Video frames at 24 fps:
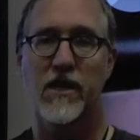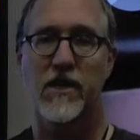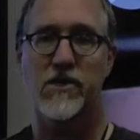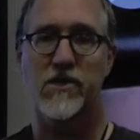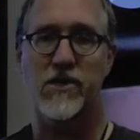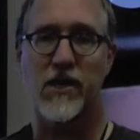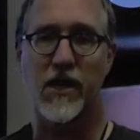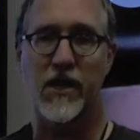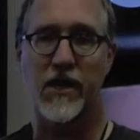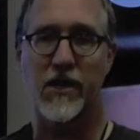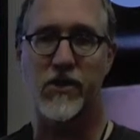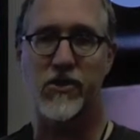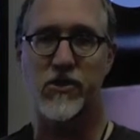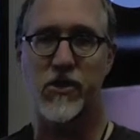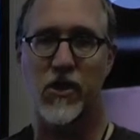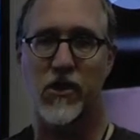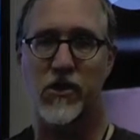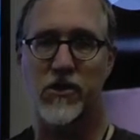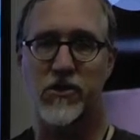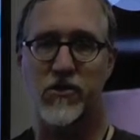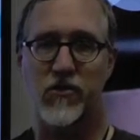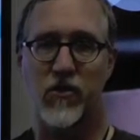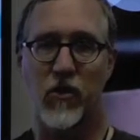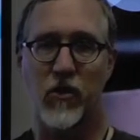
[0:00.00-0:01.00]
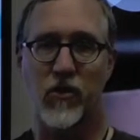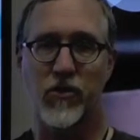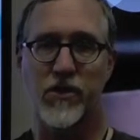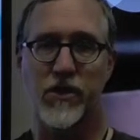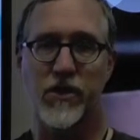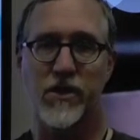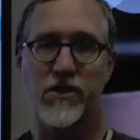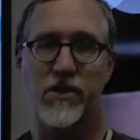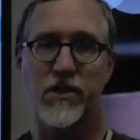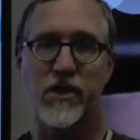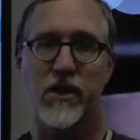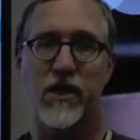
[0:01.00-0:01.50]
setting charge
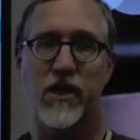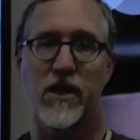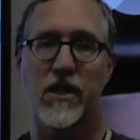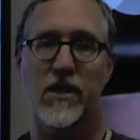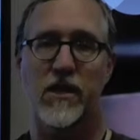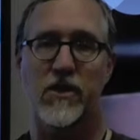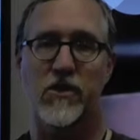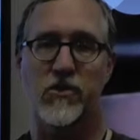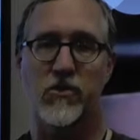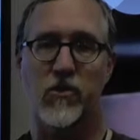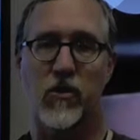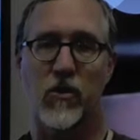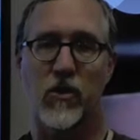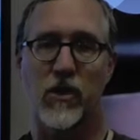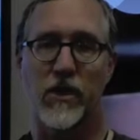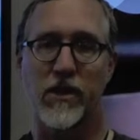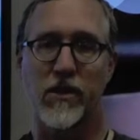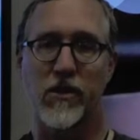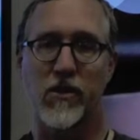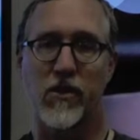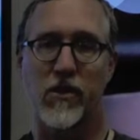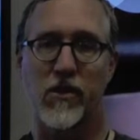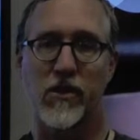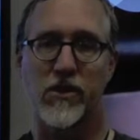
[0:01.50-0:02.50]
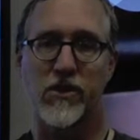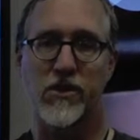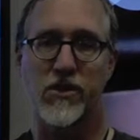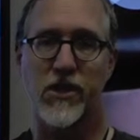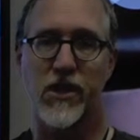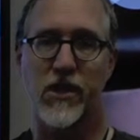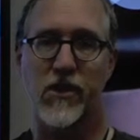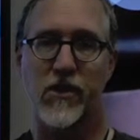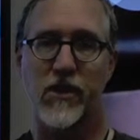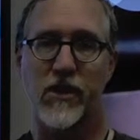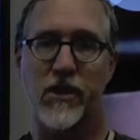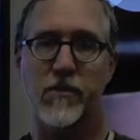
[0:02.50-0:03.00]
voltage, controlling current
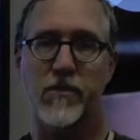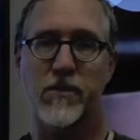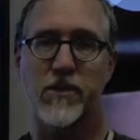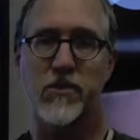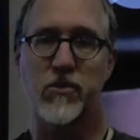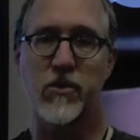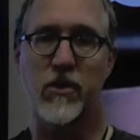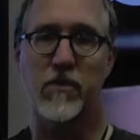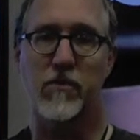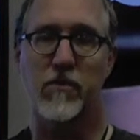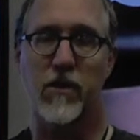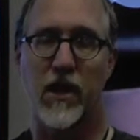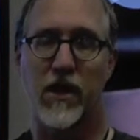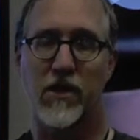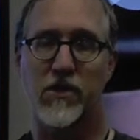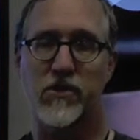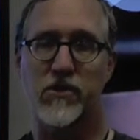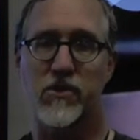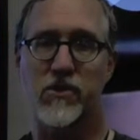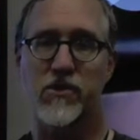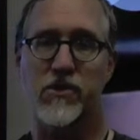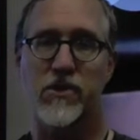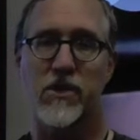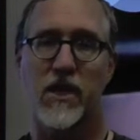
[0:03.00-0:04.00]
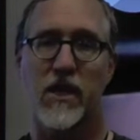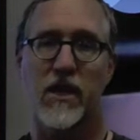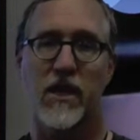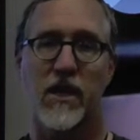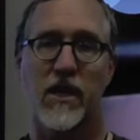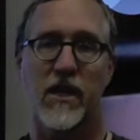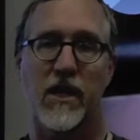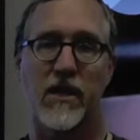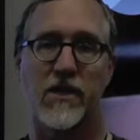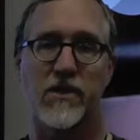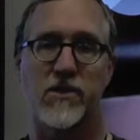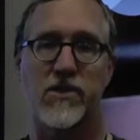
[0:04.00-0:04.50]
sharing between modules,
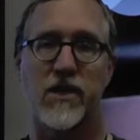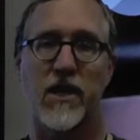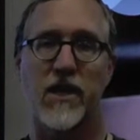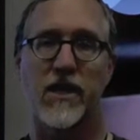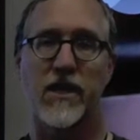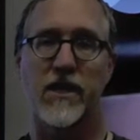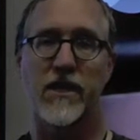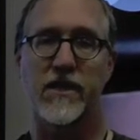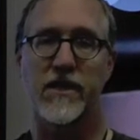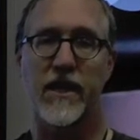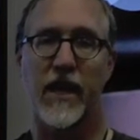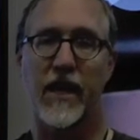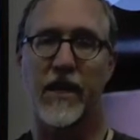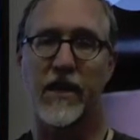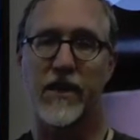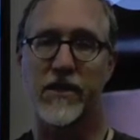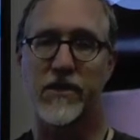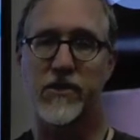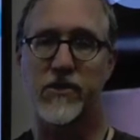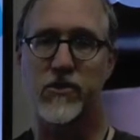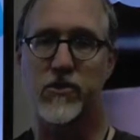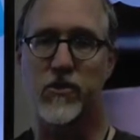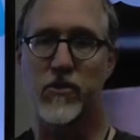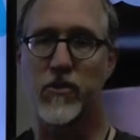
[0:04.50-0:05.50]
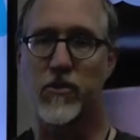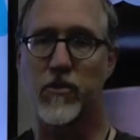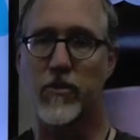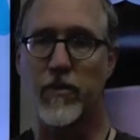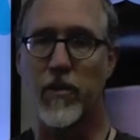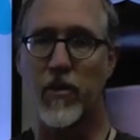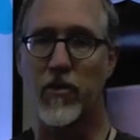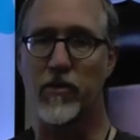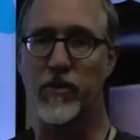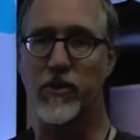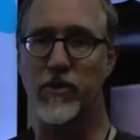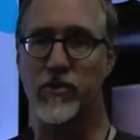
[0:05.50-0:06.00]
and sending data to a
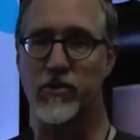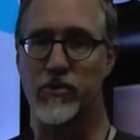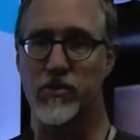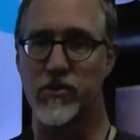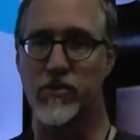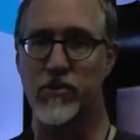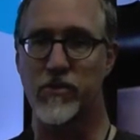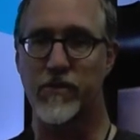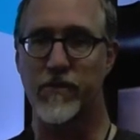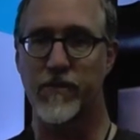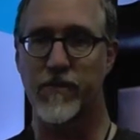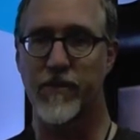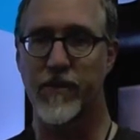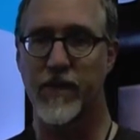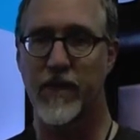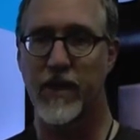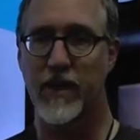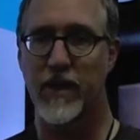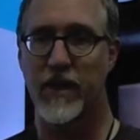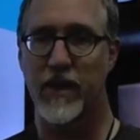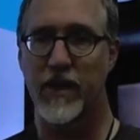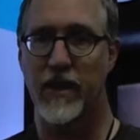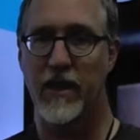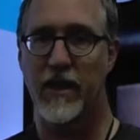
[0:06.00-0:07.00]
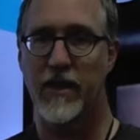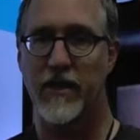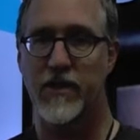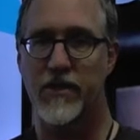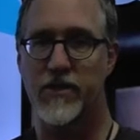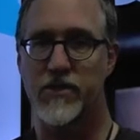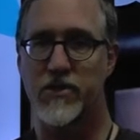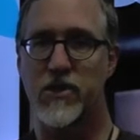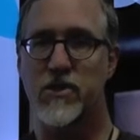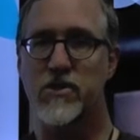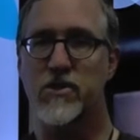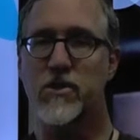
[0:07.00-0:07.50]
remote user.
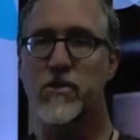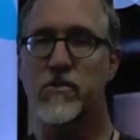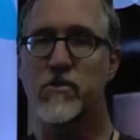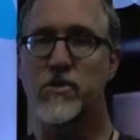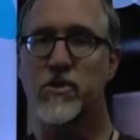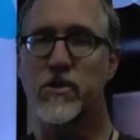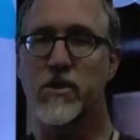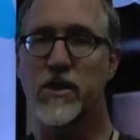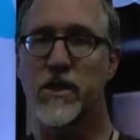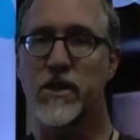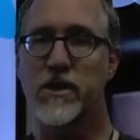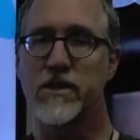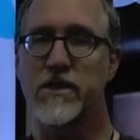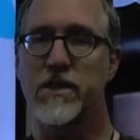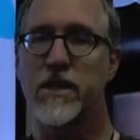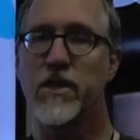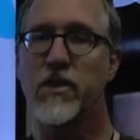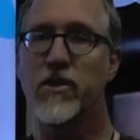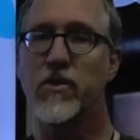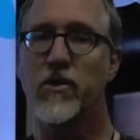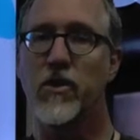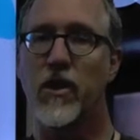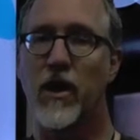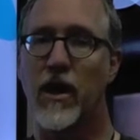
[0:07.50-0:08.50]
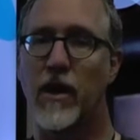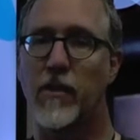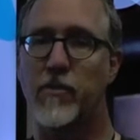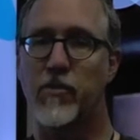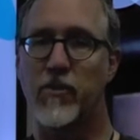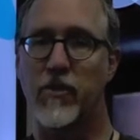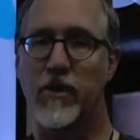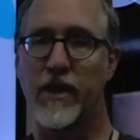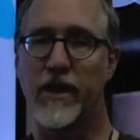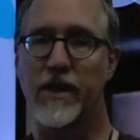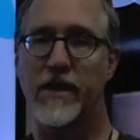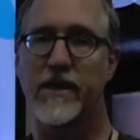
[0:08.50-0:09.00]
The system should continue to
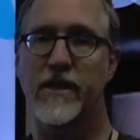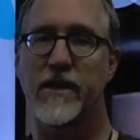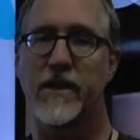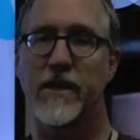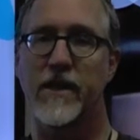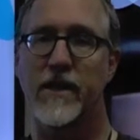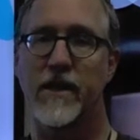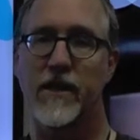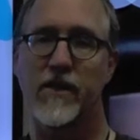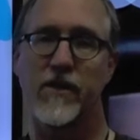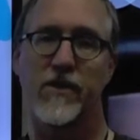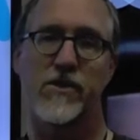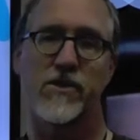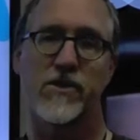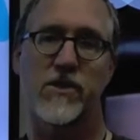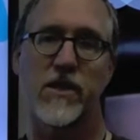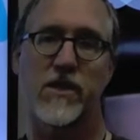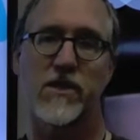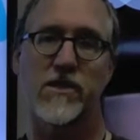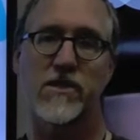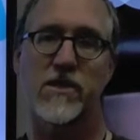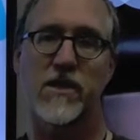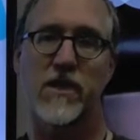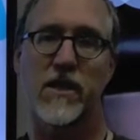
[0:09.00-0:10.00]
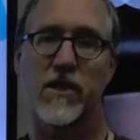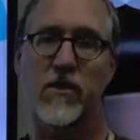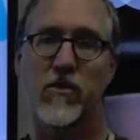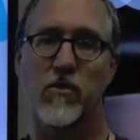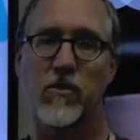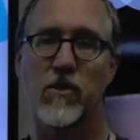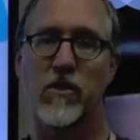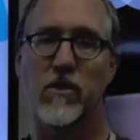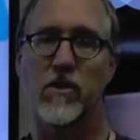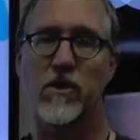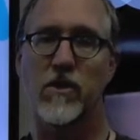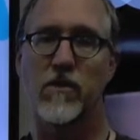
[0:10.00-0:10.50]
operate in the sense that it
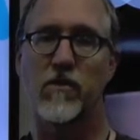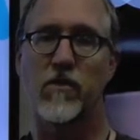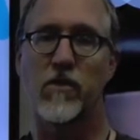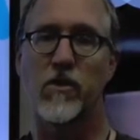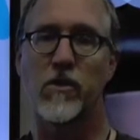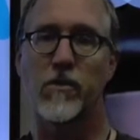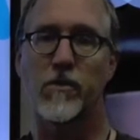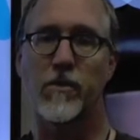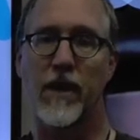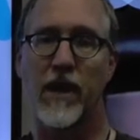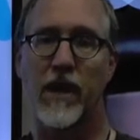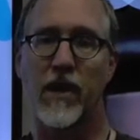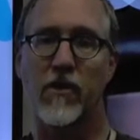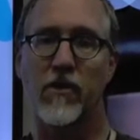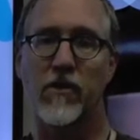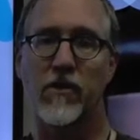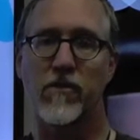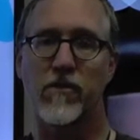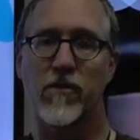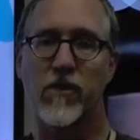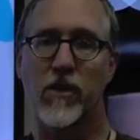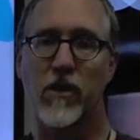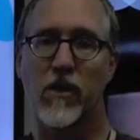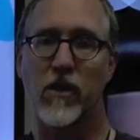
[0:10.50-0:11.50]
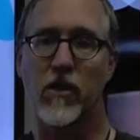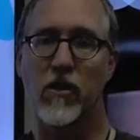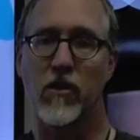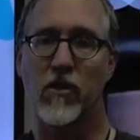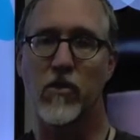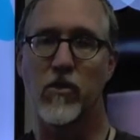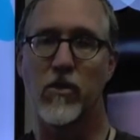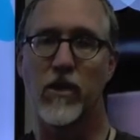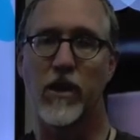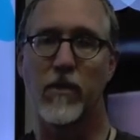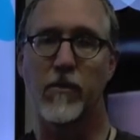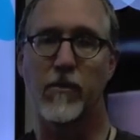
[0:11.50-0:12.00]
will convert power for the
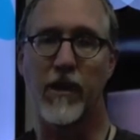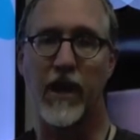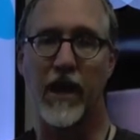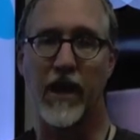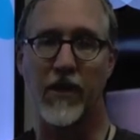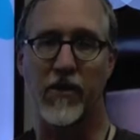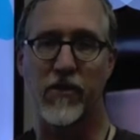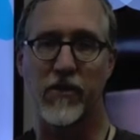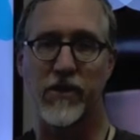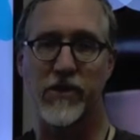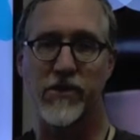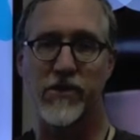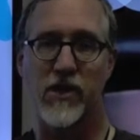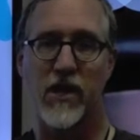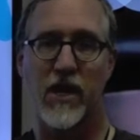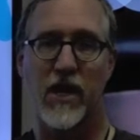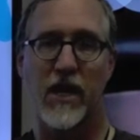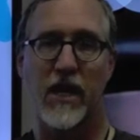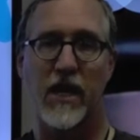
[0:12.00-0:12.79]
load and batteries,